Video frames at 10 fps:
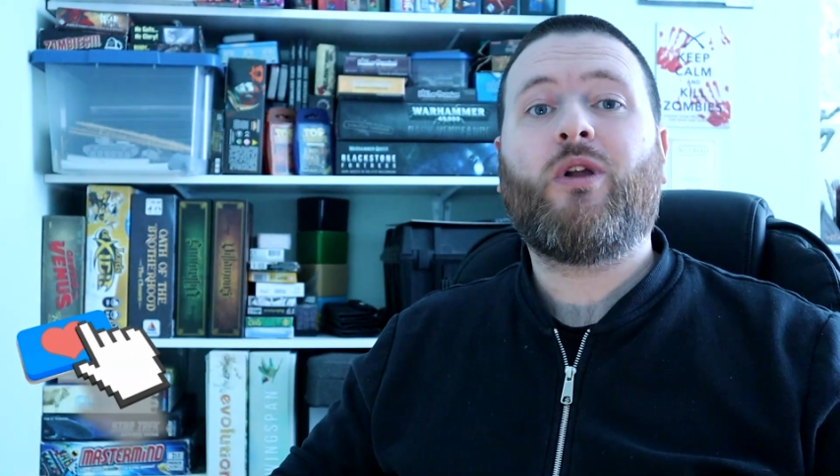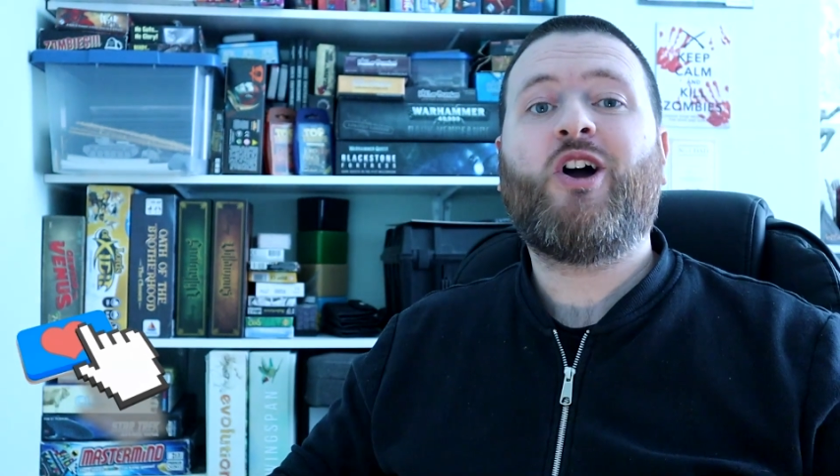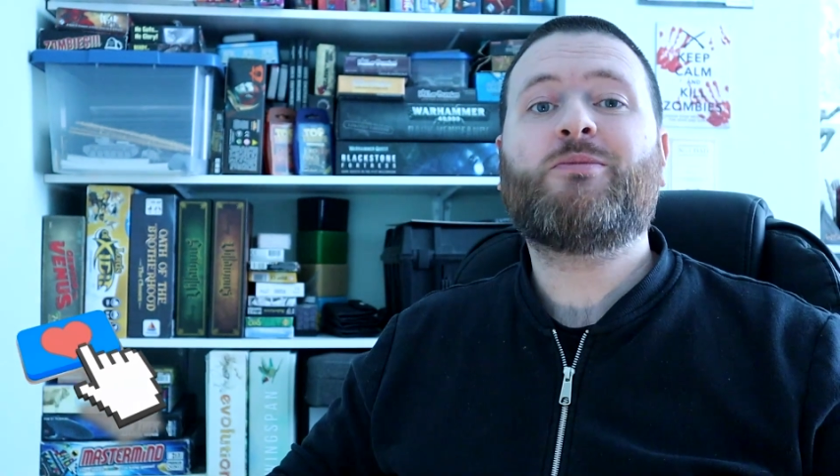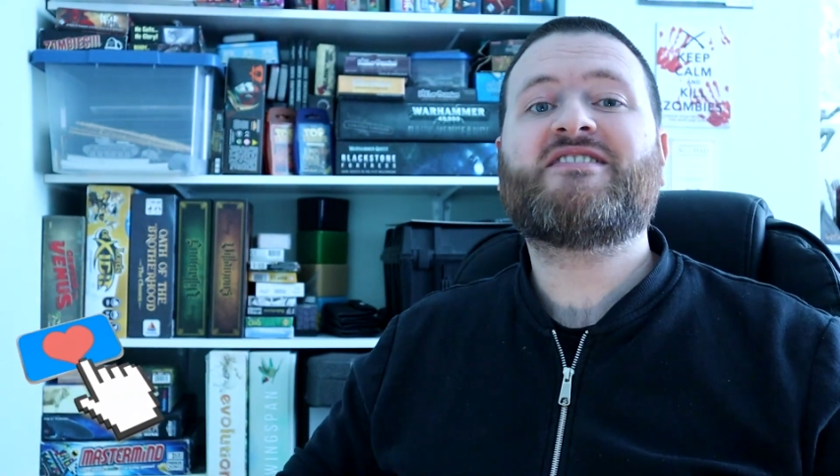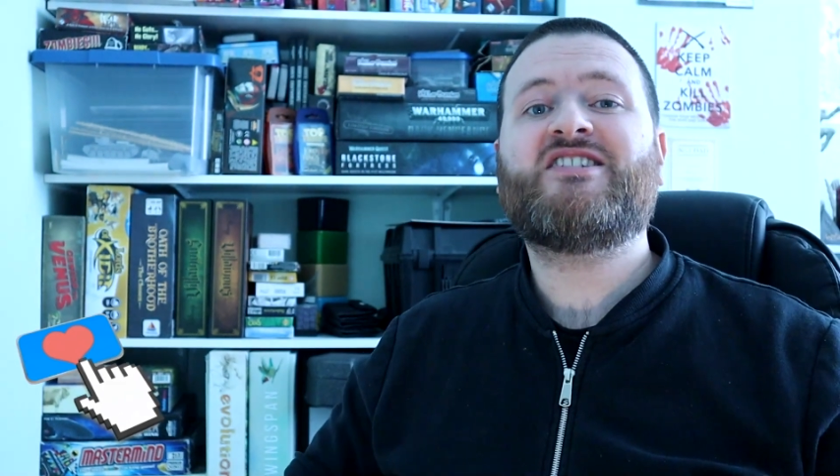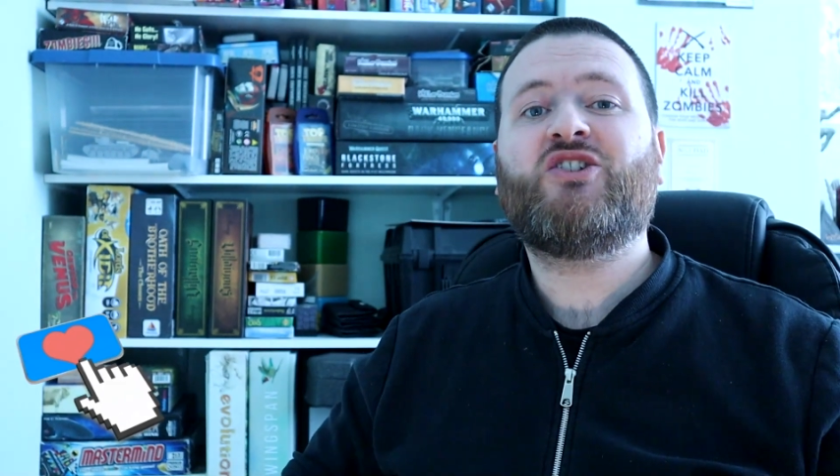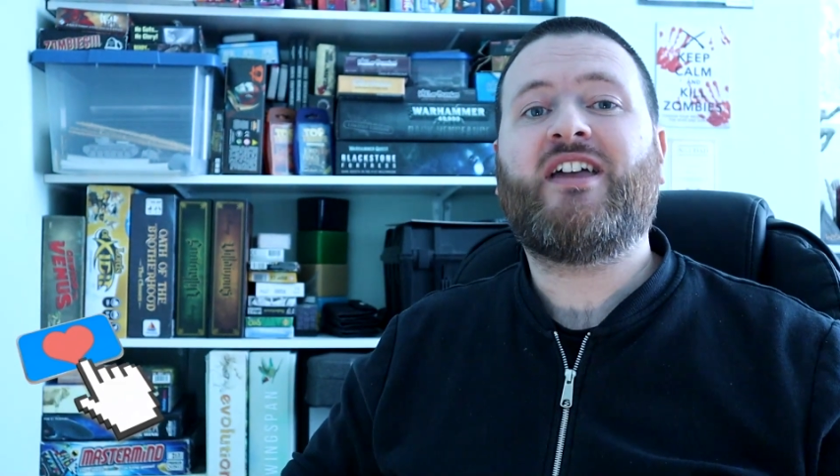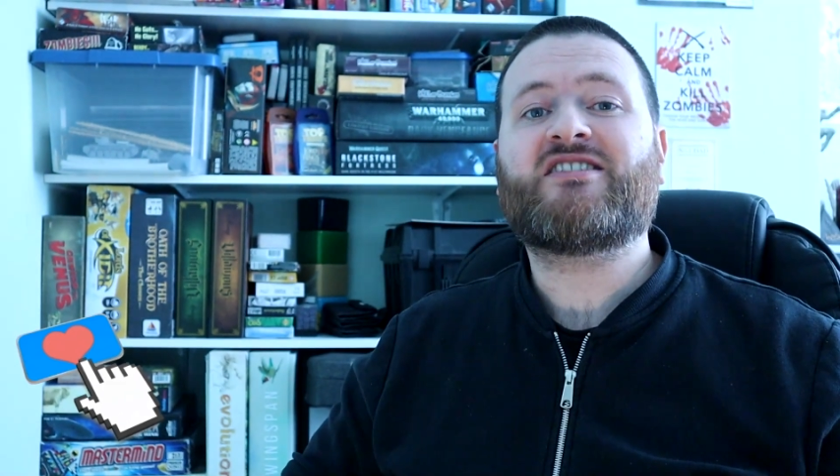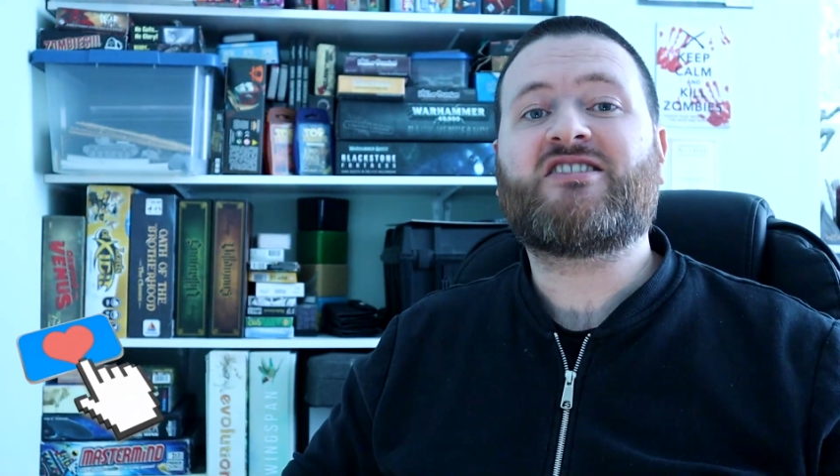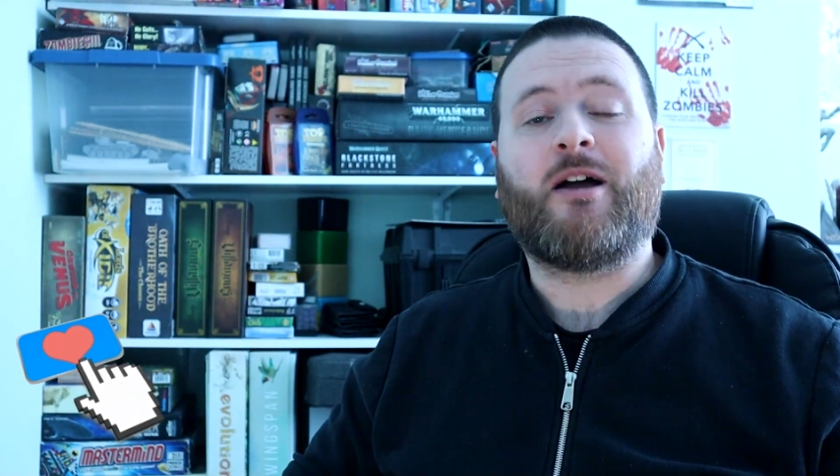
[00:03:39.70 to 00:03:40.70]
Well, I hope to see
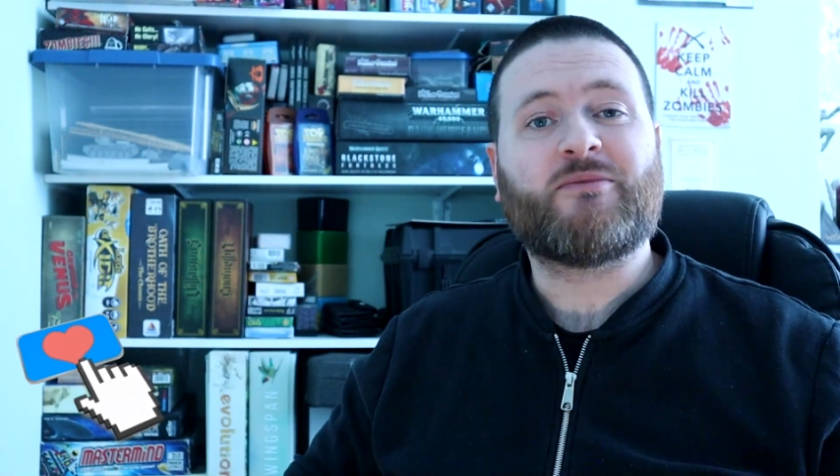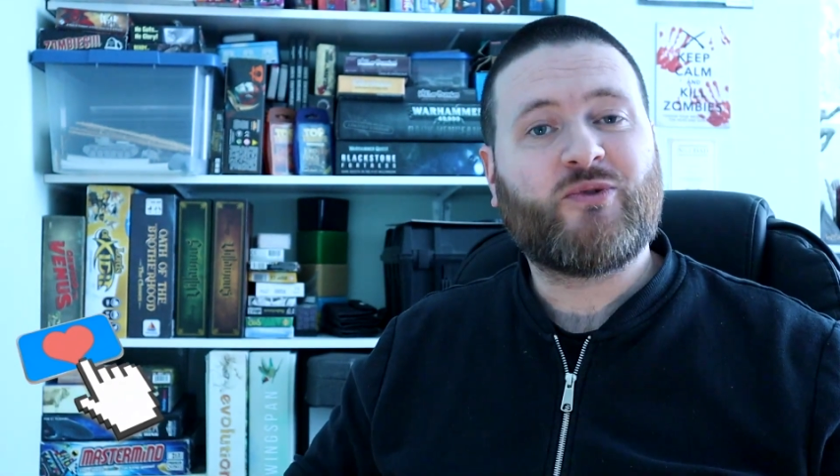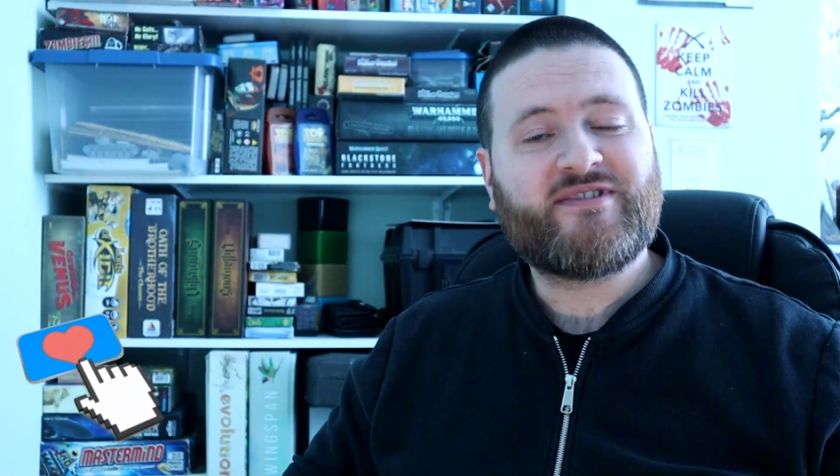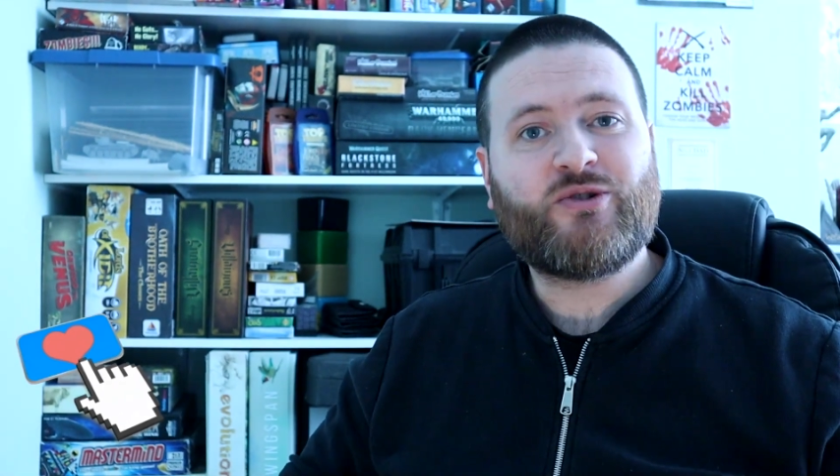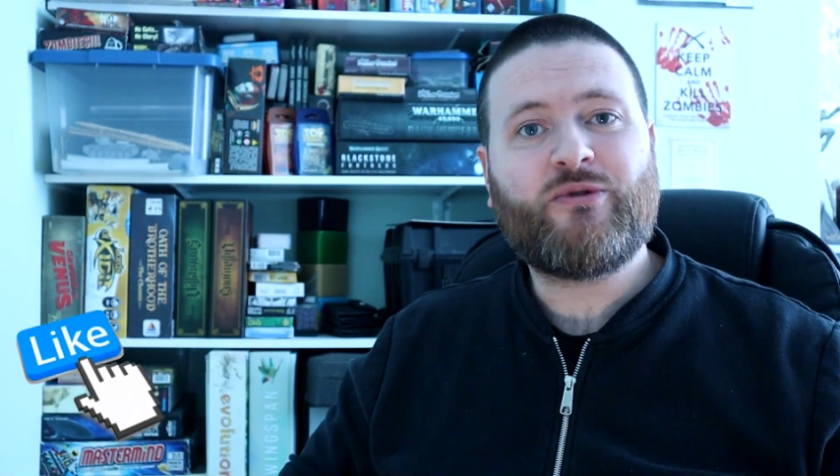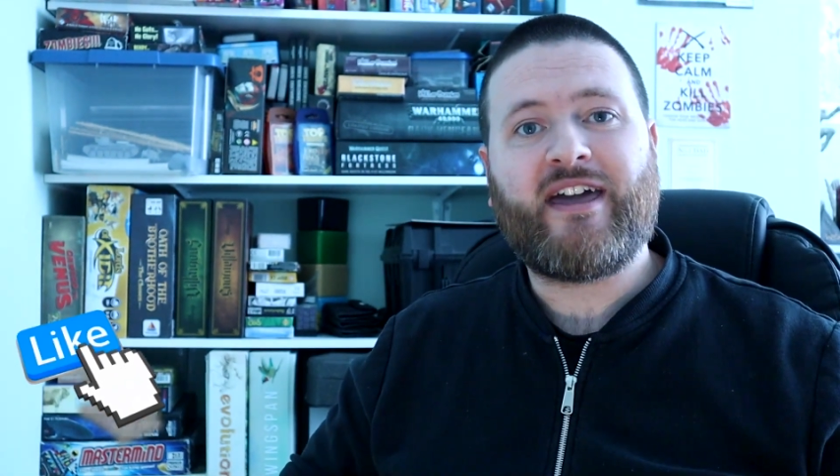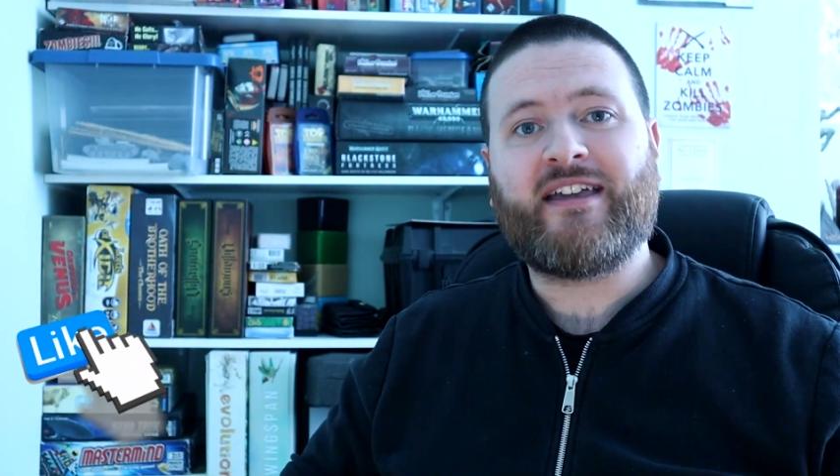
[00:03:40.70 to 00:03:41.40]
you next time, so until